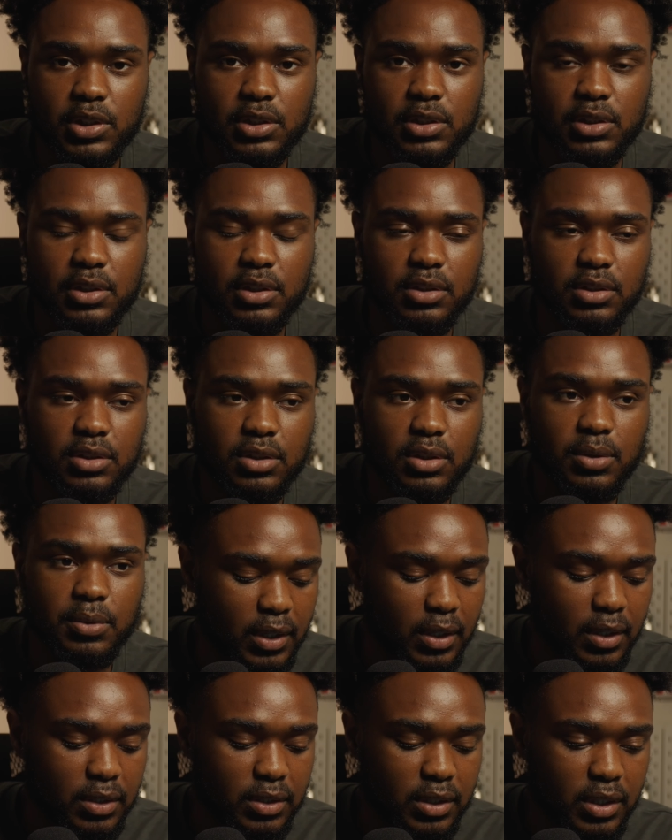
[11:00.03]
So
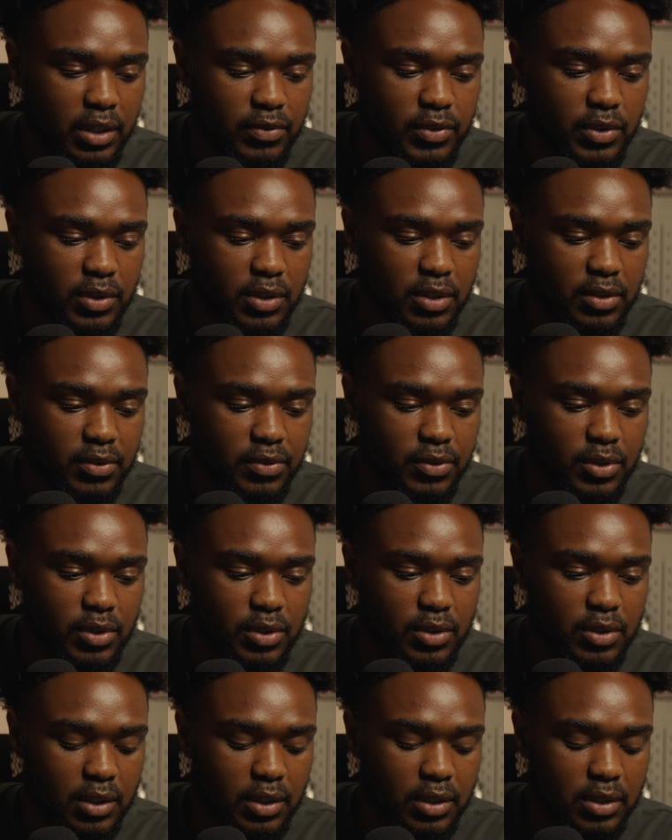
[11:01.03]
yeah, if you're looking for
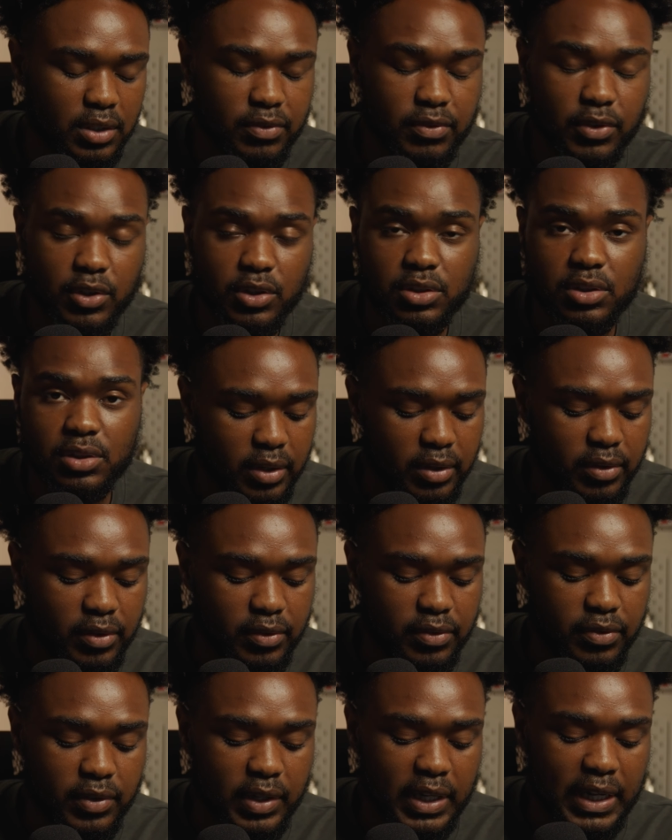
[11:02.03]
your first
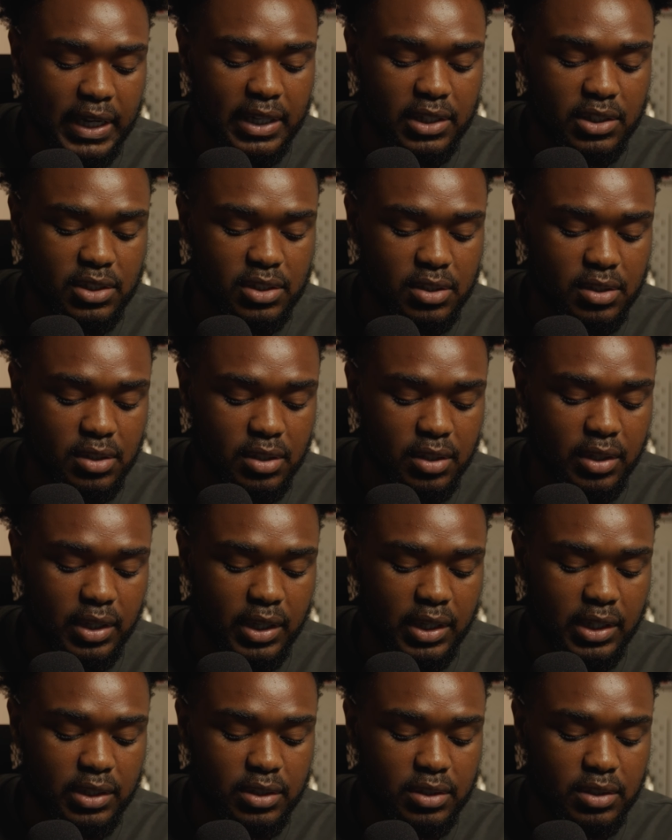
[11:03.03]
flash that
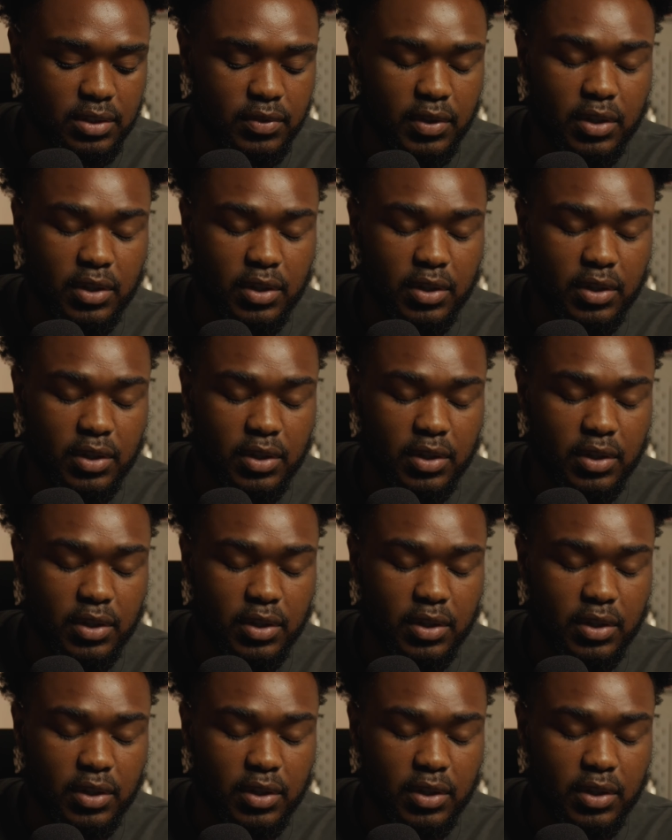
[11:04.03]
is very